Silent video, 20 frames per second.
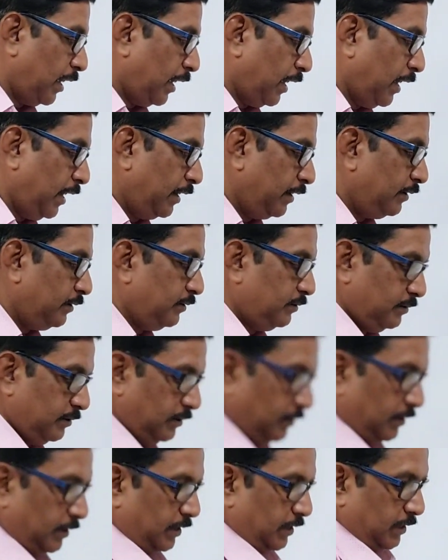And
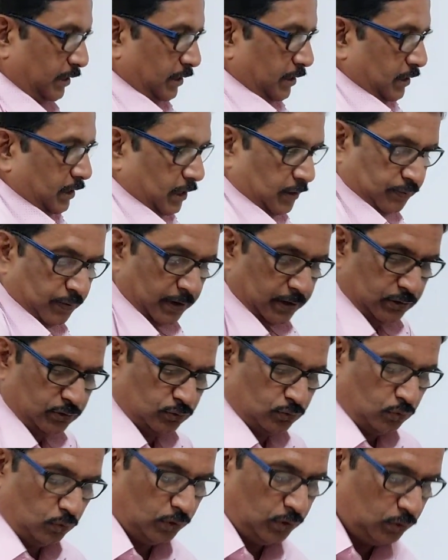if I
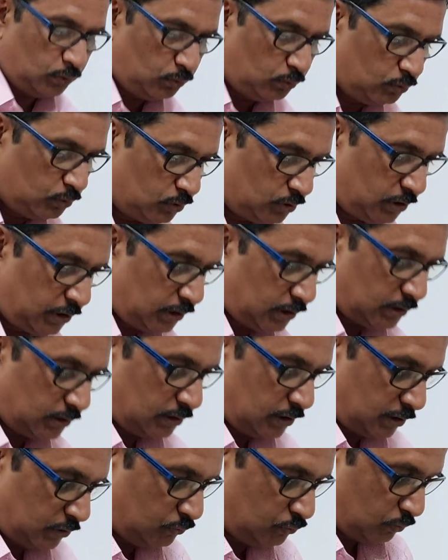show you
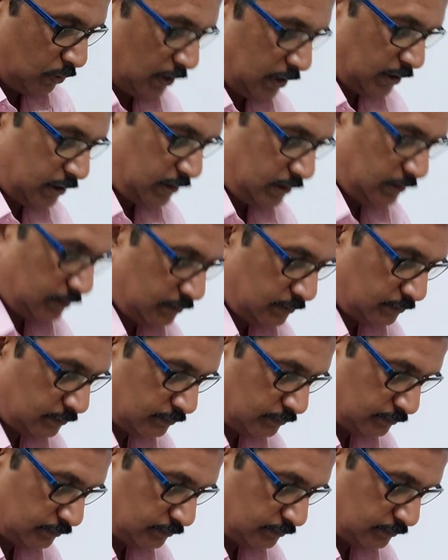this one,